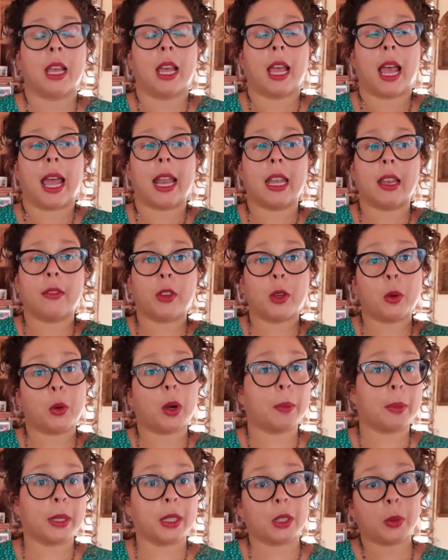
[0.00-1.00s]
And if you
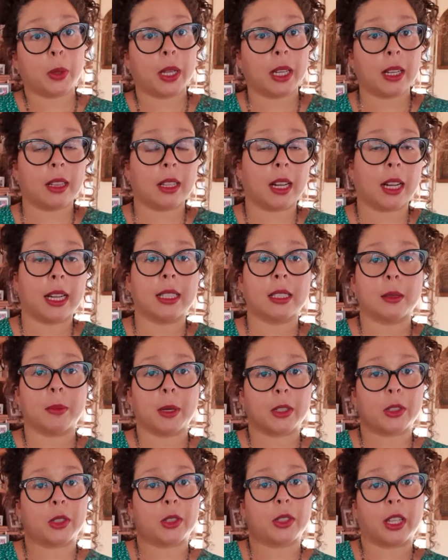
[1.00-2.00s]
are between clients,
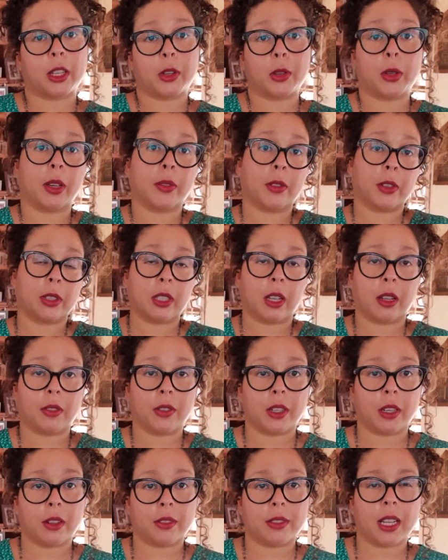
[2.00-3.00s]
make sure that you give yourself
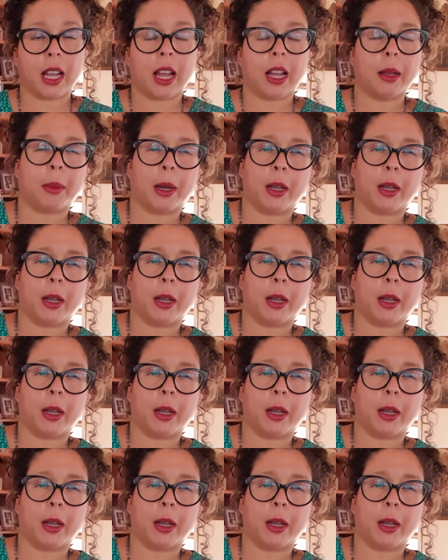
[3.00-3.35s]
enough time.